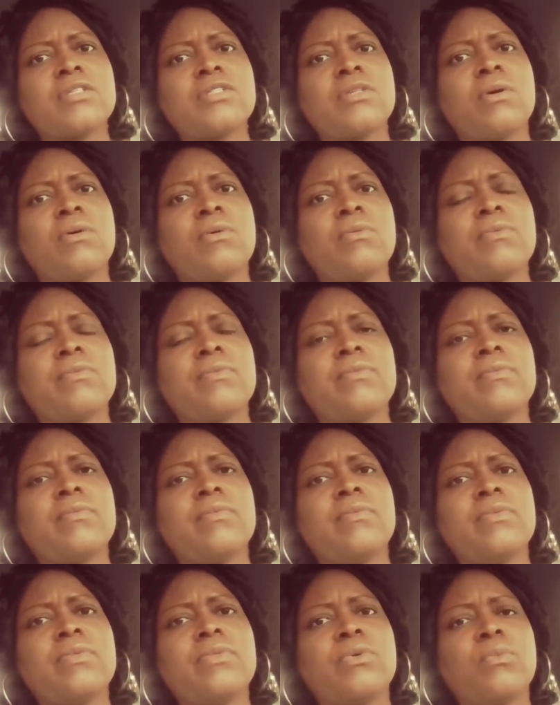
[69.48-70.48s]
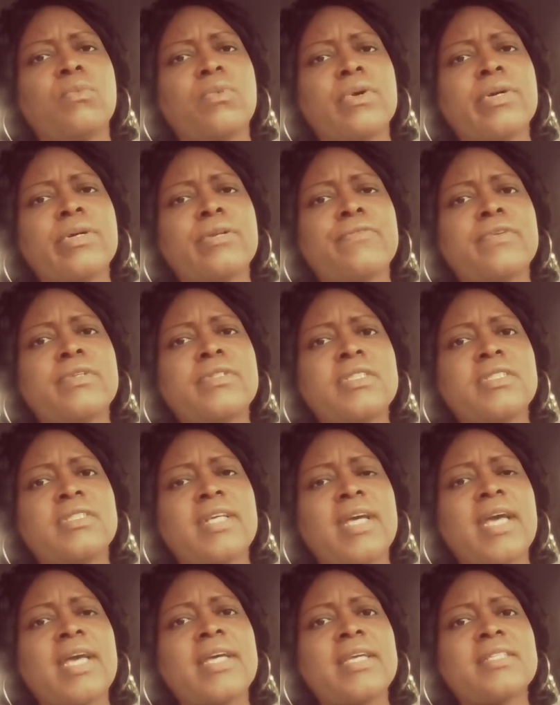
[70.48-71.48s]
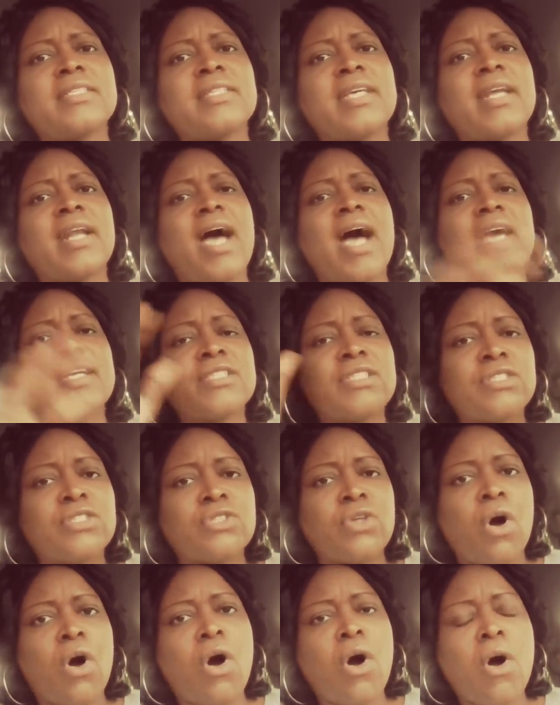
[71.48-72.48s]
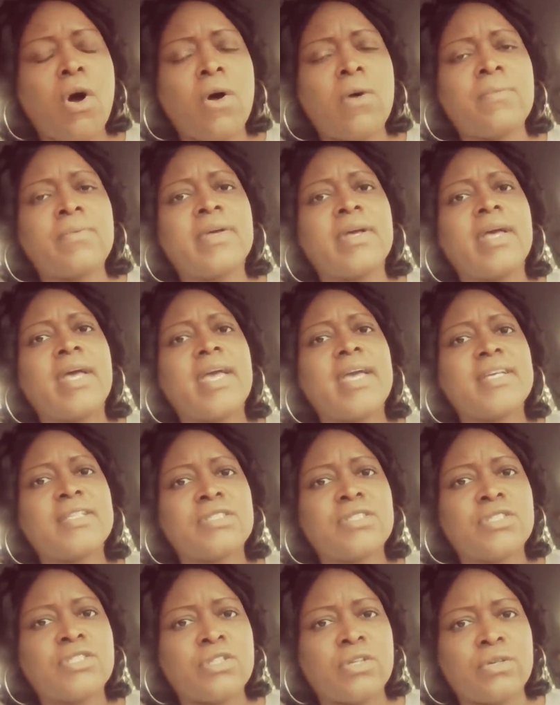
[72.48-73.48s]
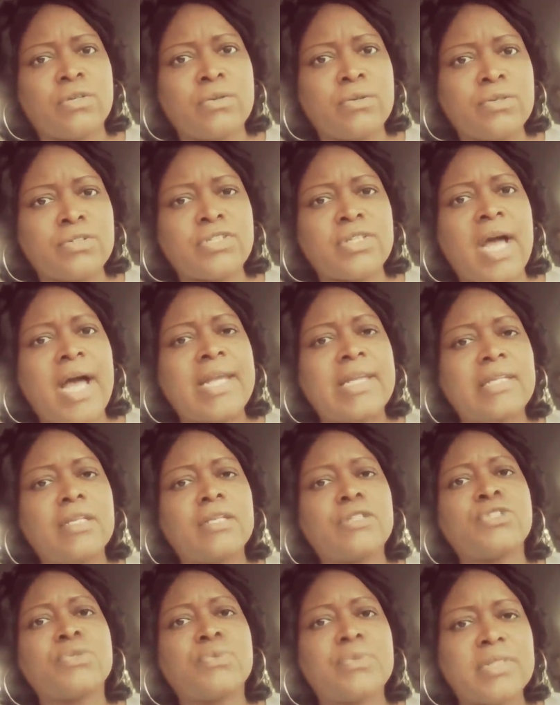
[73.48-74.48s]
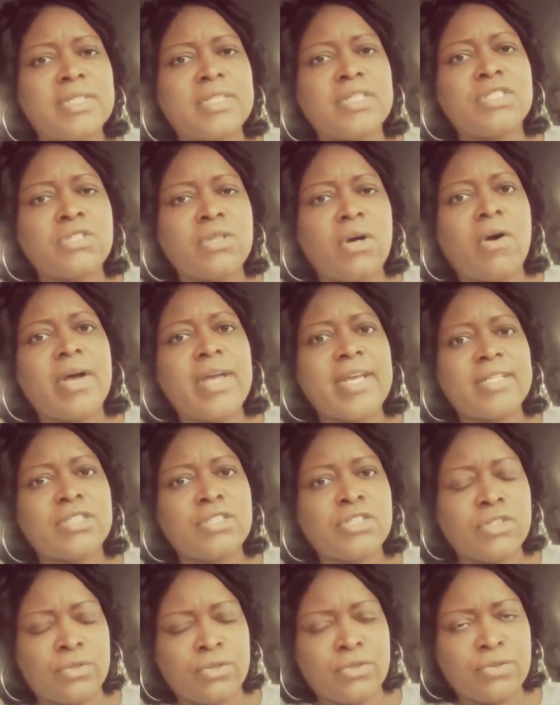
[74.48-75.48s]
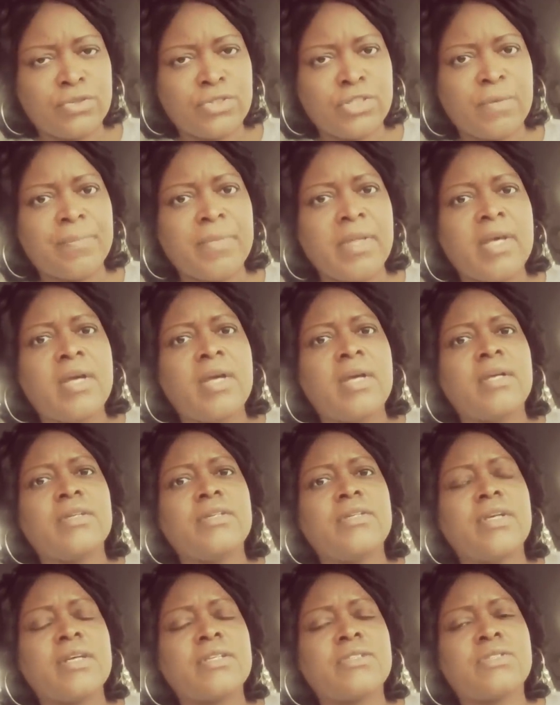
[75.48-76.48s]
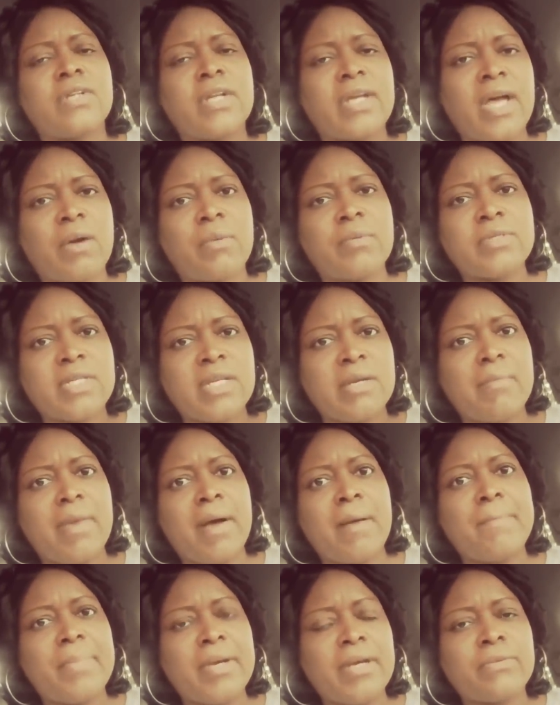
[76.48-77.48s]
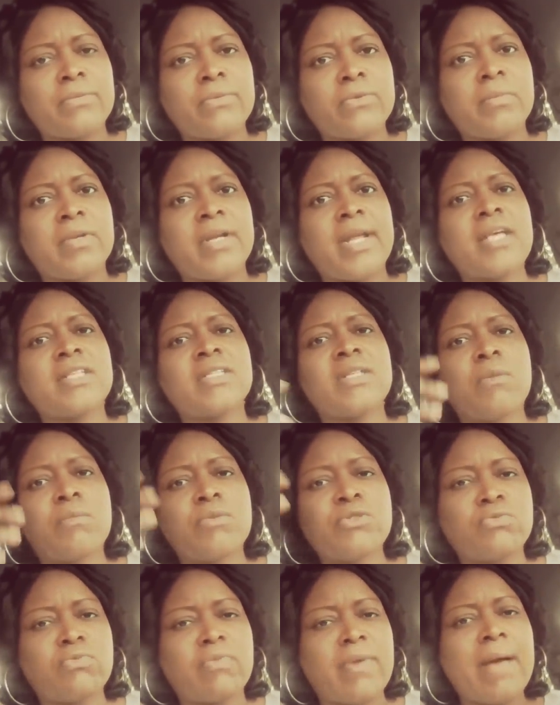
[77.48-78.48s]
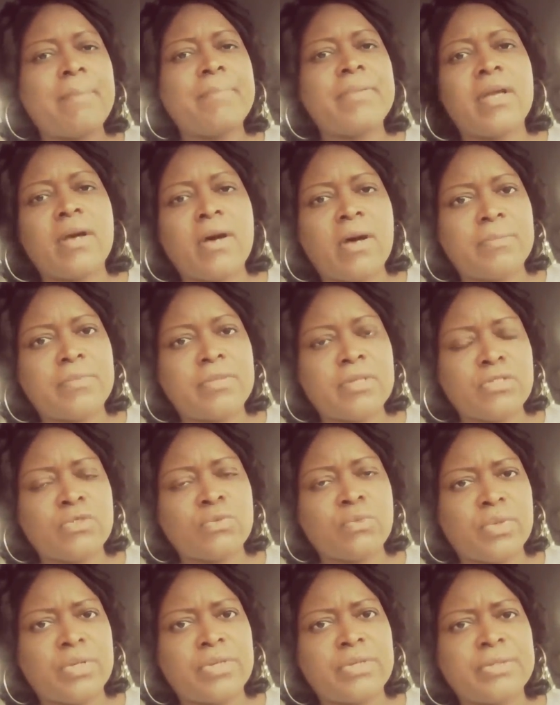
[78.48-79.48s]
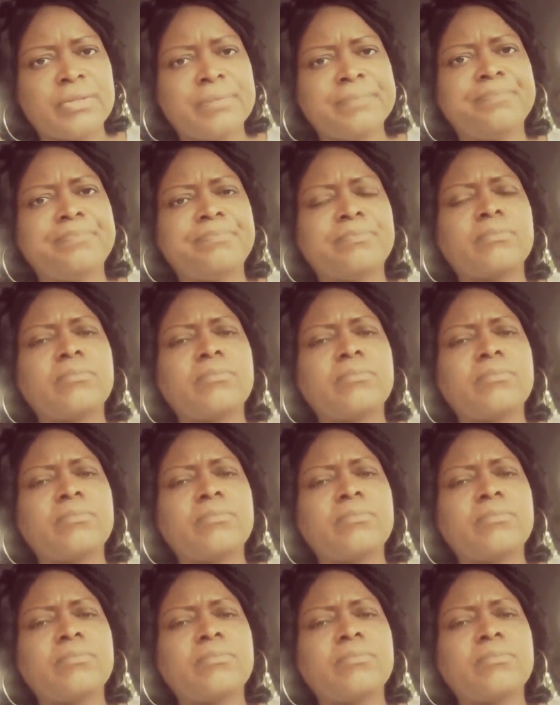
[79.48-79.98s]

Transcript: So the word for today is that I saw a surge. I literally saw a surge. Yesterday, I was in my bedroom, and as I was wrapping up this word,